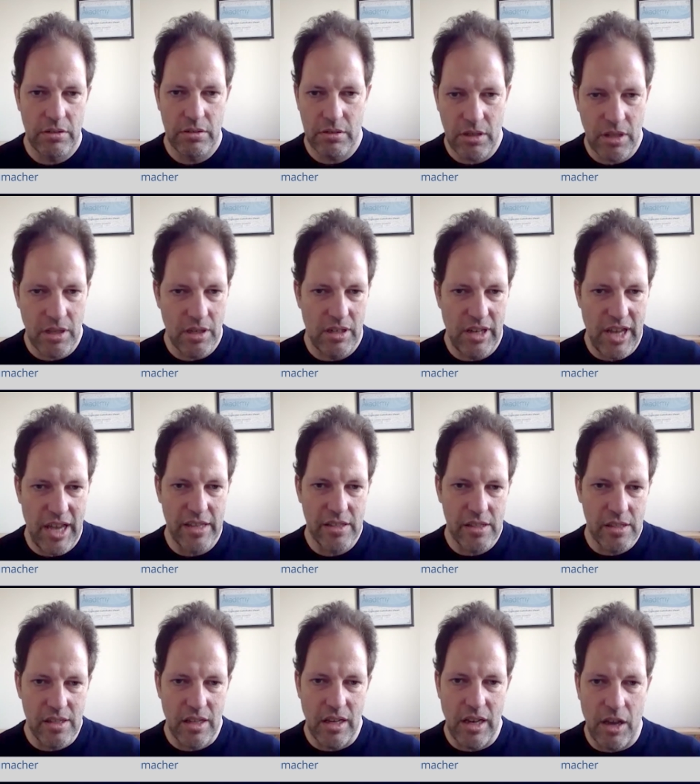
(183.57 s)
The
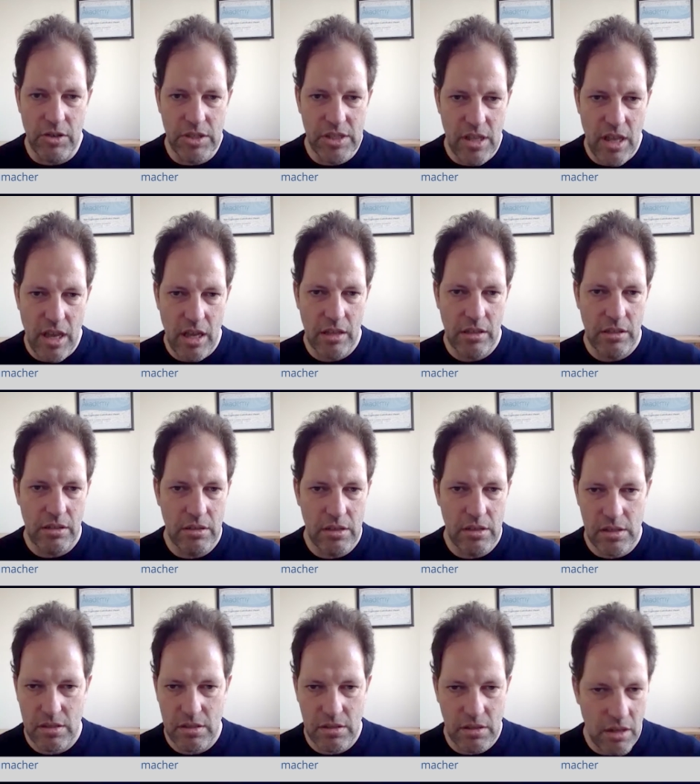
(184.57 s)
license allows that.
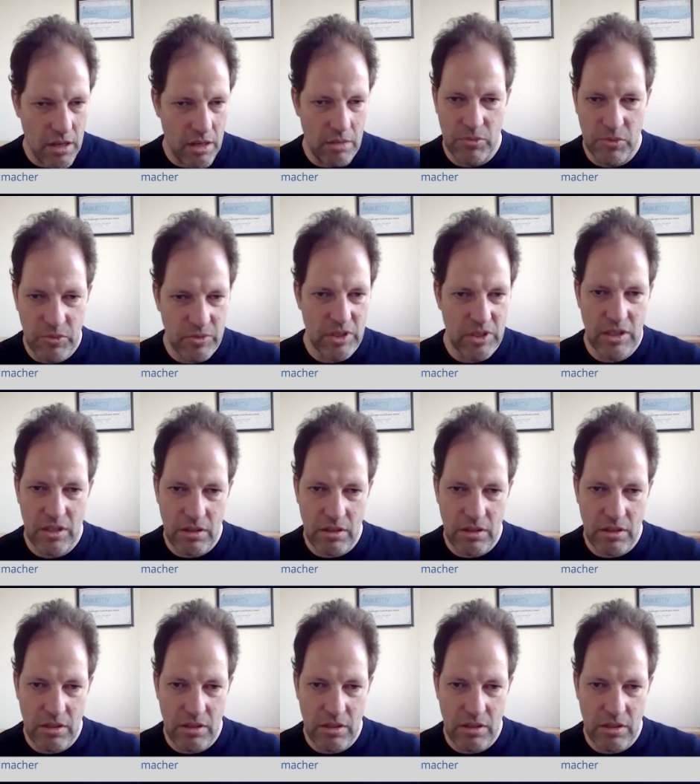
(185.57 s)
It's um,